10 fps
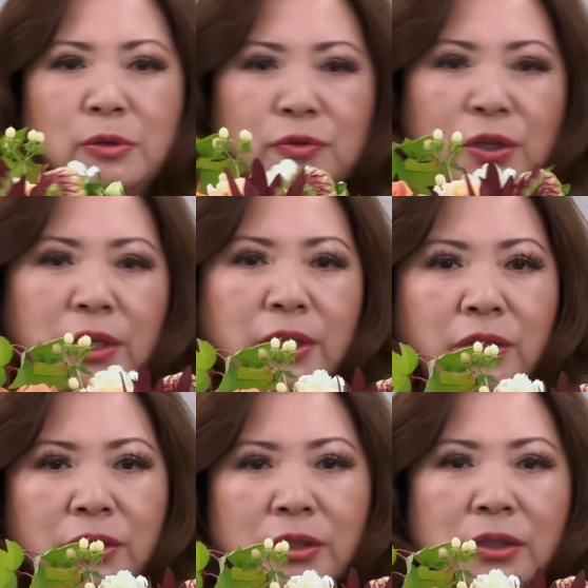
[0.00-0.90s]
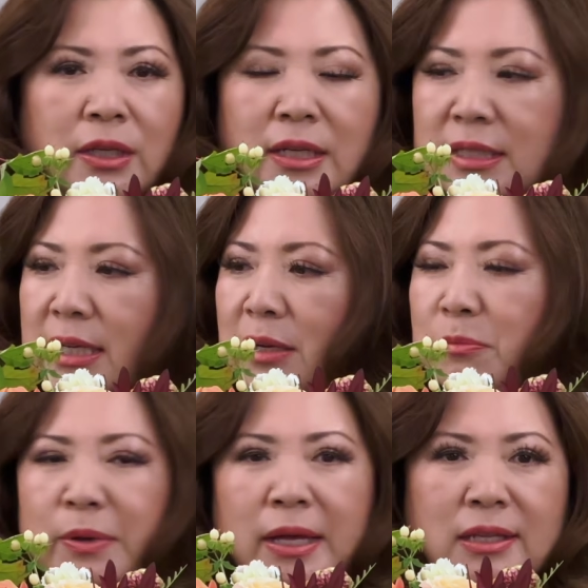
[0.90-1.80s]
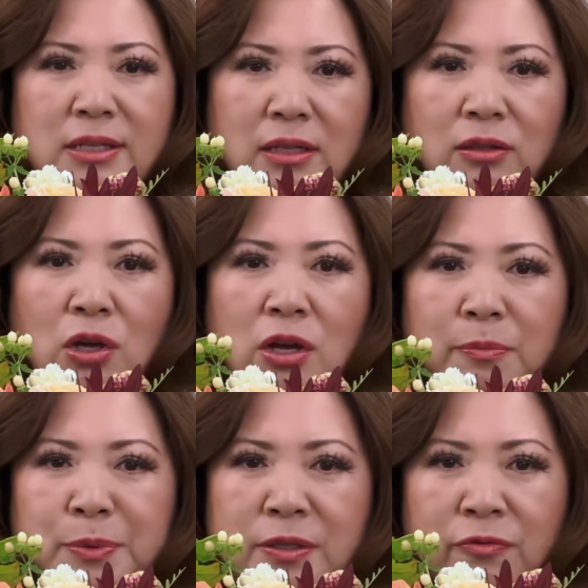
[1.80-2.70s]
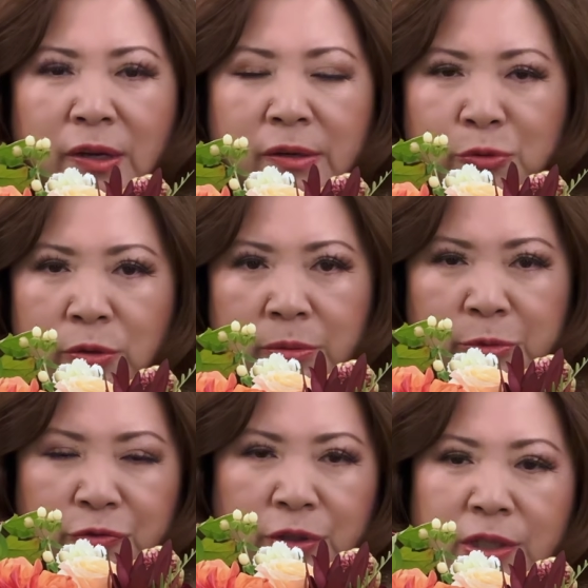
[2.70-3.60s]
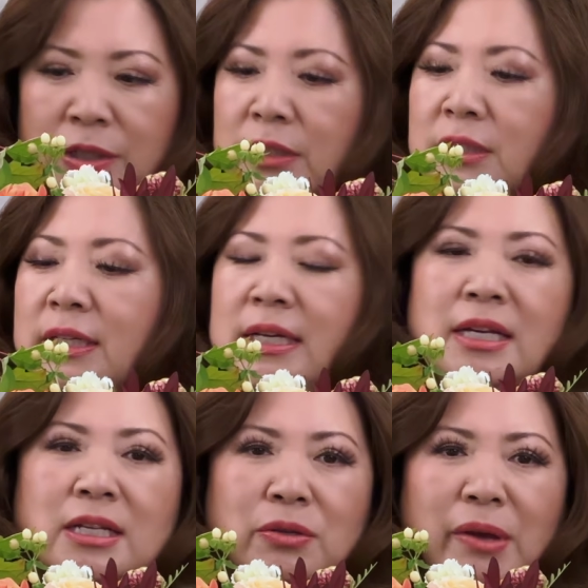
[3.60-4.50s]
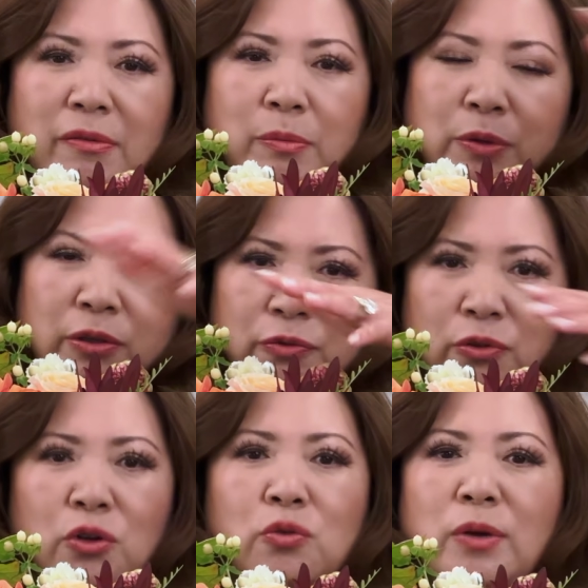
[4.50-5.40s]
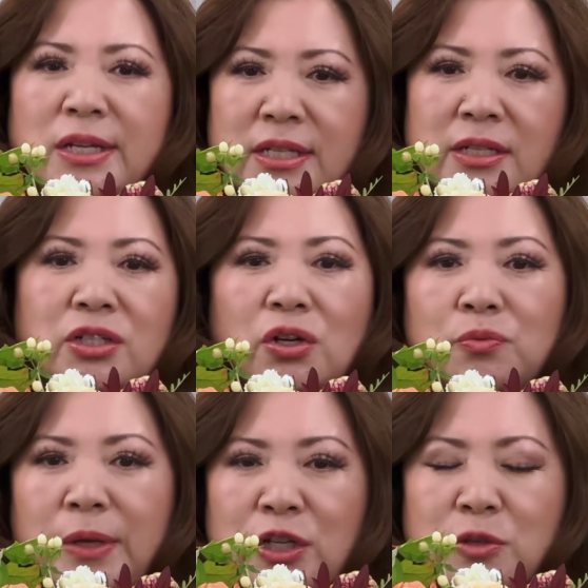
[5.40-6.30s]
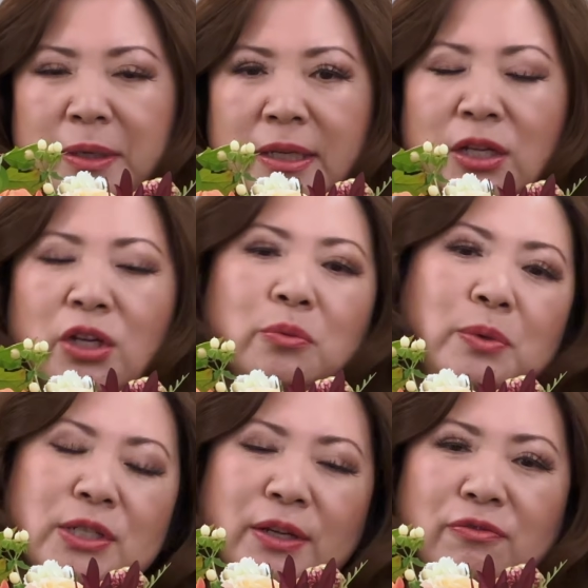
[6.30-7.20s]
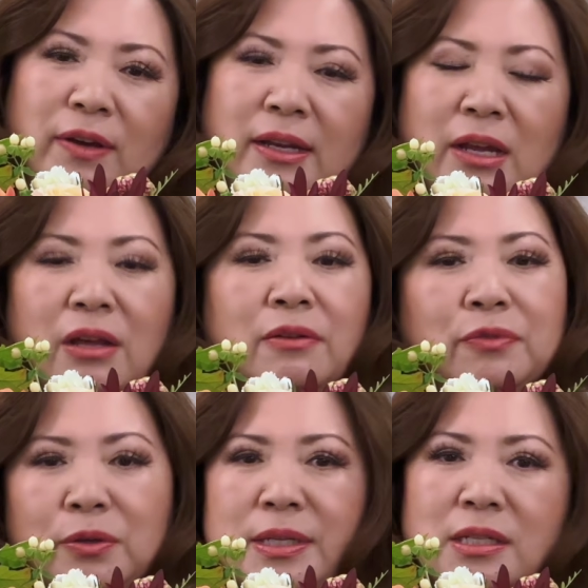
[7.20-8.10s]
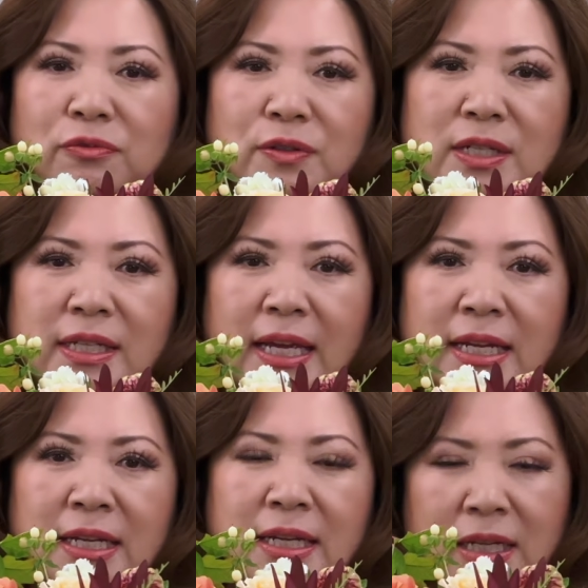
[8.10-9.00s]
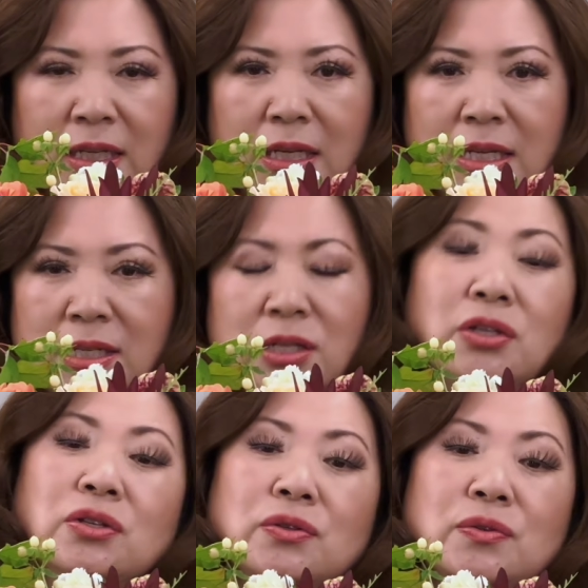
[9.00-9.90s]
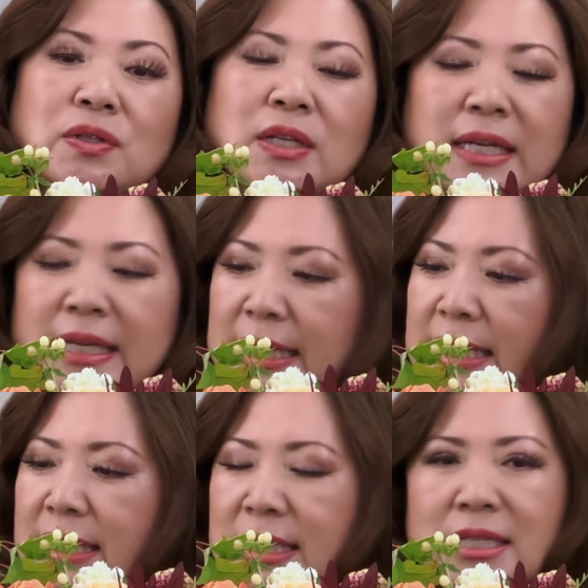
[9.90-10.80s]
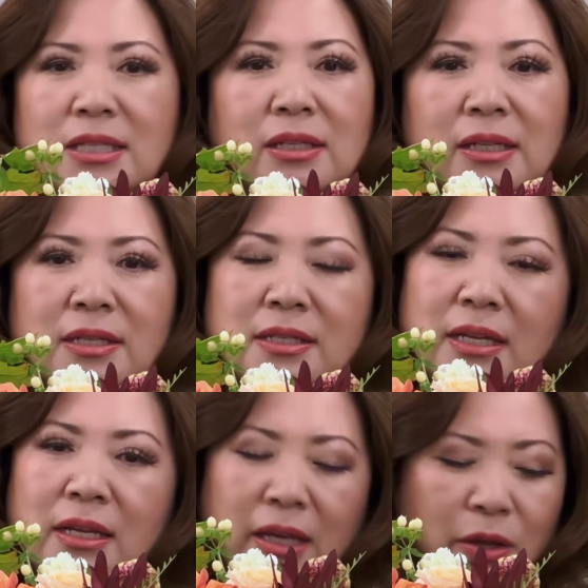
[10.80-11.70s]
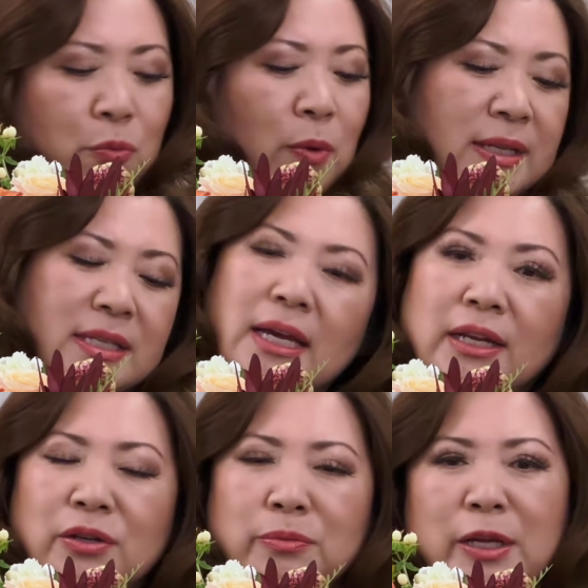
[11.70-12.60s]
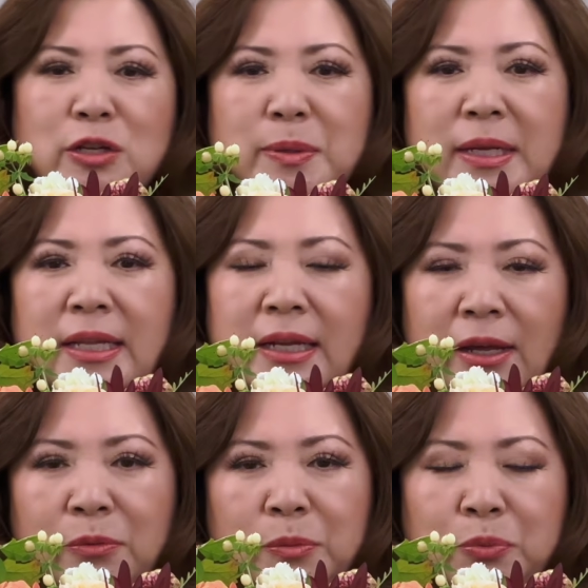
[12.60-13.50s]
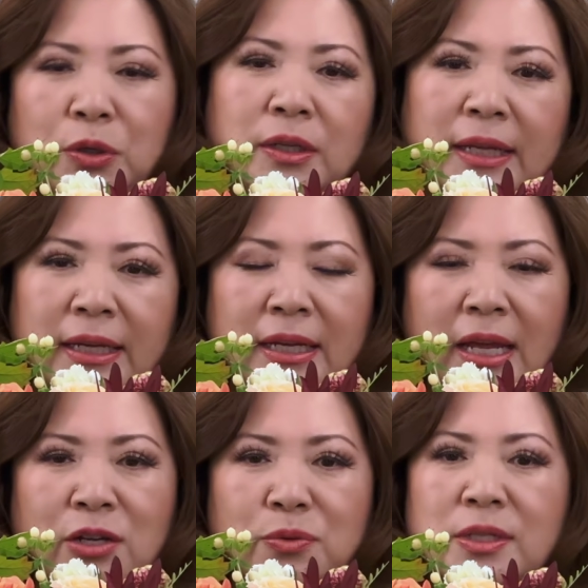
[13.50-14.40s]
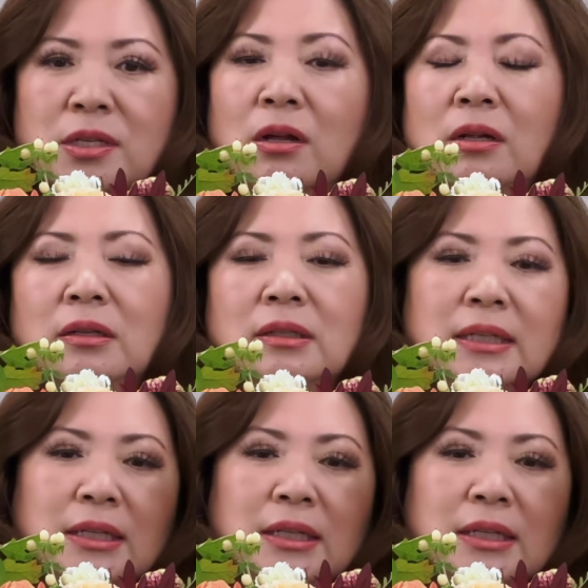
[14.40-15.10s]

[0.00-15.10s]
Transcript: over here to kind of balance a long piece of viburnum over here. So we have a beautiful crescent arrangement, which I find very sophisticated, easy to use. And this is a one-sided arrangement that I would put like an entrance hall